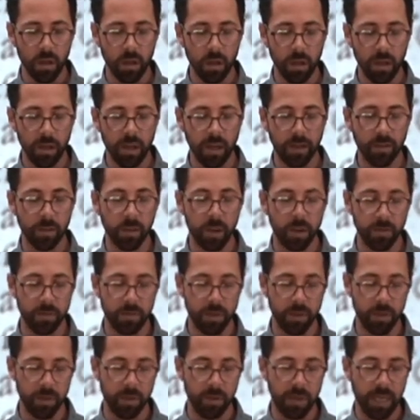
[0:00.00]
And I love
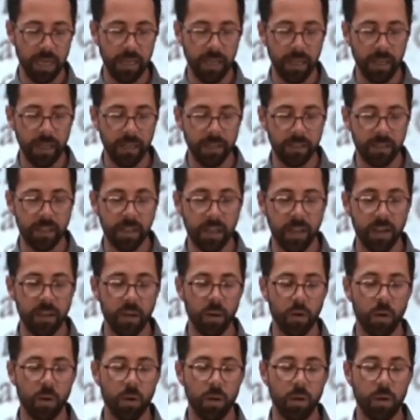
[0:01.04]
you. And he said,
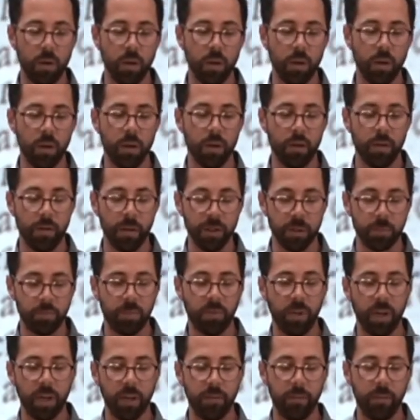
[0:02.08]
this
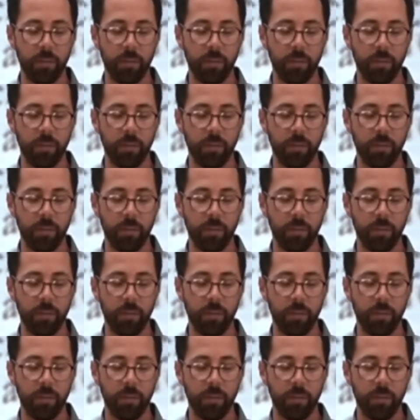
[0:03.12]
blind